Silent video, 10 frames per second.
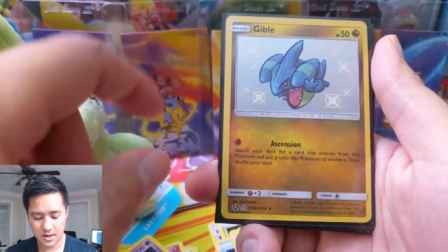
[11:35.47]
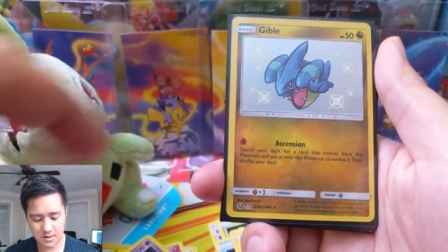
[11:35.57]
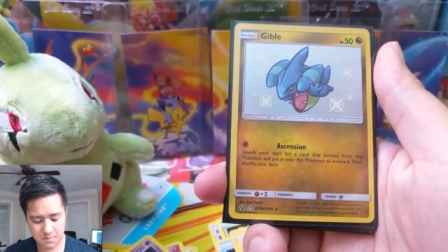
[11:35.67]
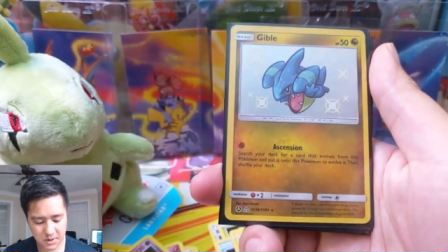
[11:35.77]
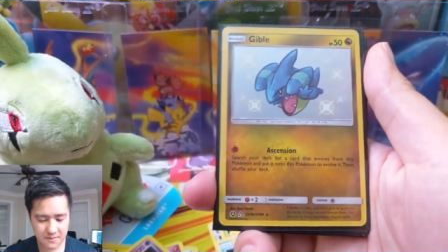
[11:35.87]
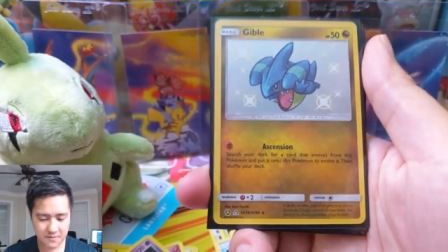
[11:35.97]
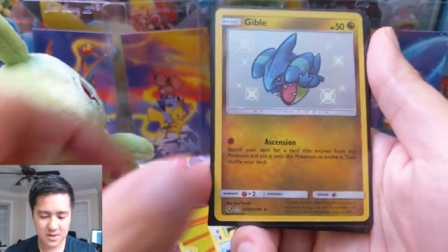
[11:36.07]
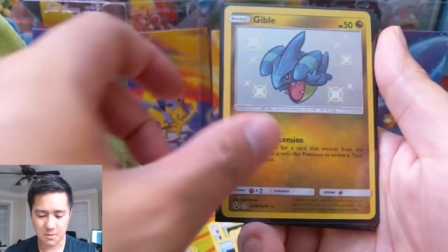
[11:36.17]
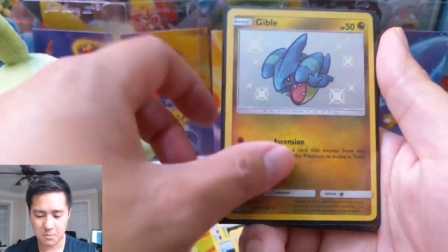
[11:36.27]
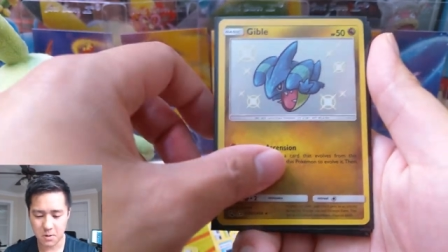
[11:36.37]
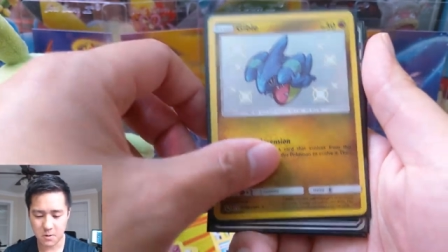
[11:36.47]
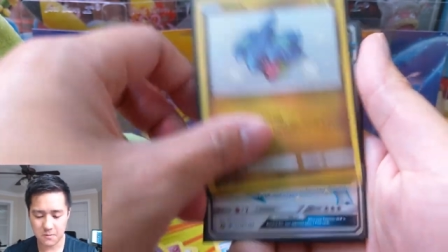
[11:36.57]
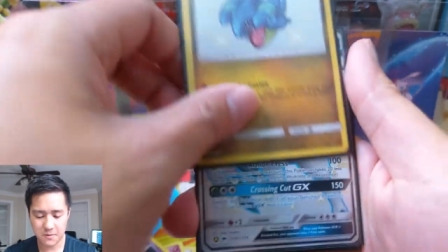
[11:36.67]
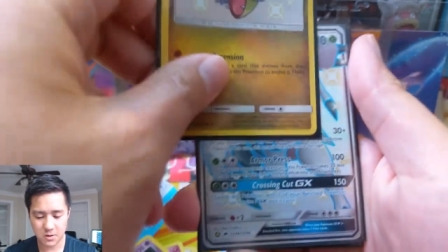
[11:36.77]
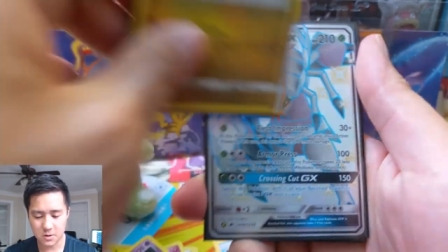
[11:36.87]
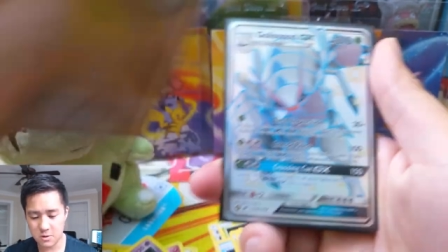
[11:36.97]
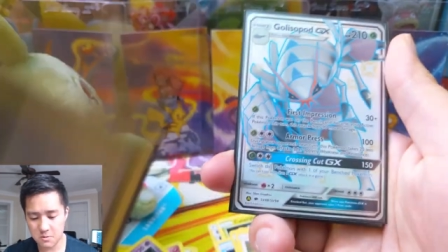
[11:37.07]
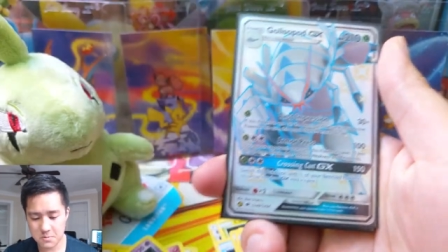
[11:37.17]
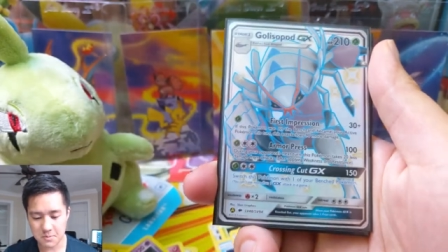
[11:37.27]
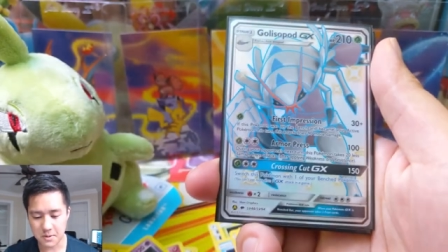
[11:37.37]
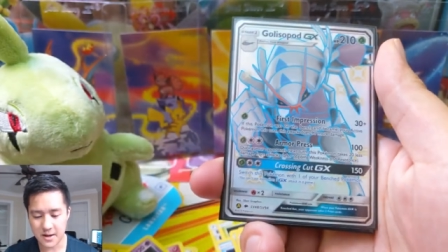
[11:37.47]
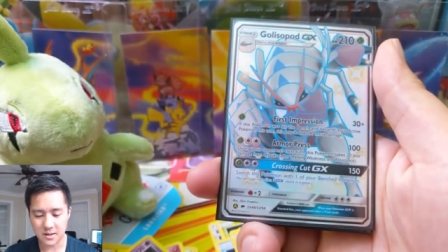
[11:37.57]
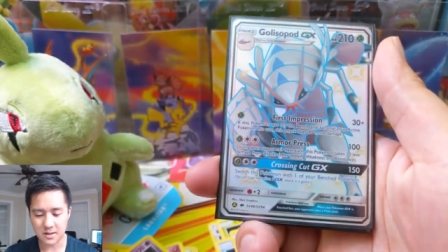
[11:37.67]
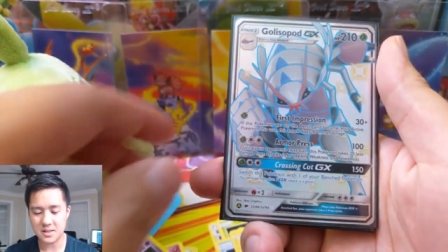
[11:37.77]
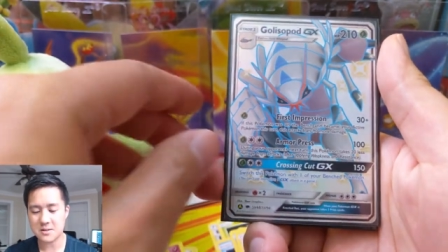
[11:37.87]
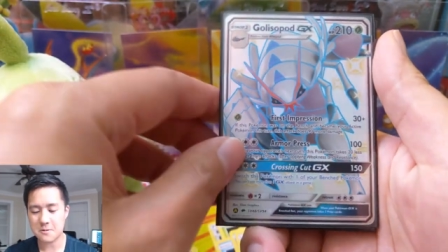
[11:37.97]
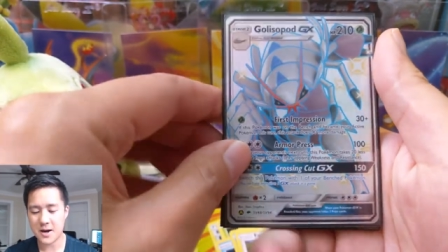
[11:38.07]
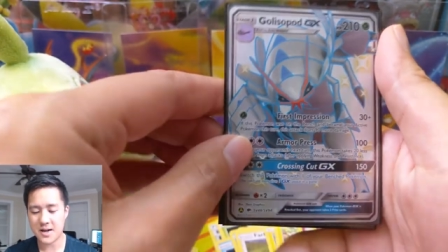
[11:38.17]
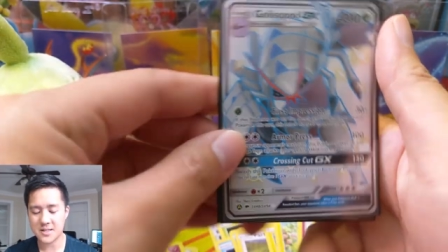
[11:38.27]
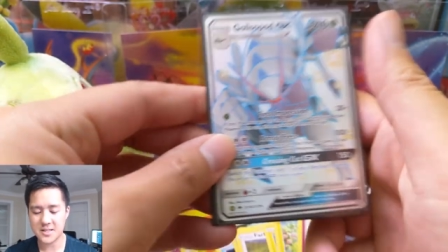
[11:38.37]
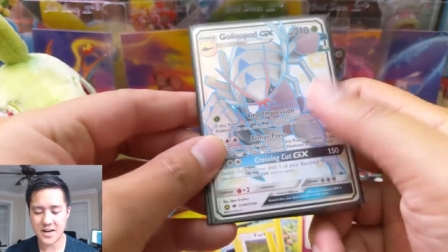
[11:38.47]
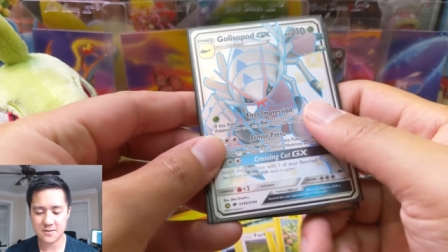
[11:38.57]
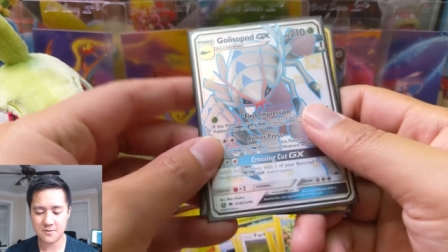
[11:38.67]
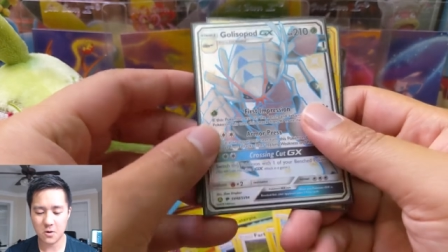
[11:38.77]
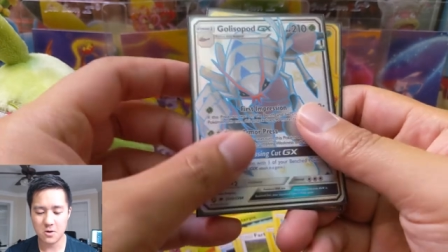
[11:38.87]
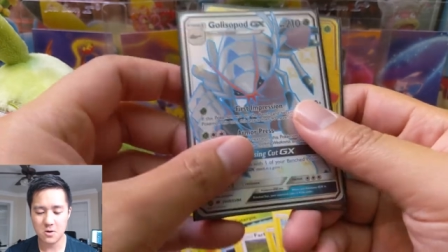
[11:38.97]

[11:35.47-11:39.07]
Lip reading: I believe these are both dupes, but then Galissapod GX for the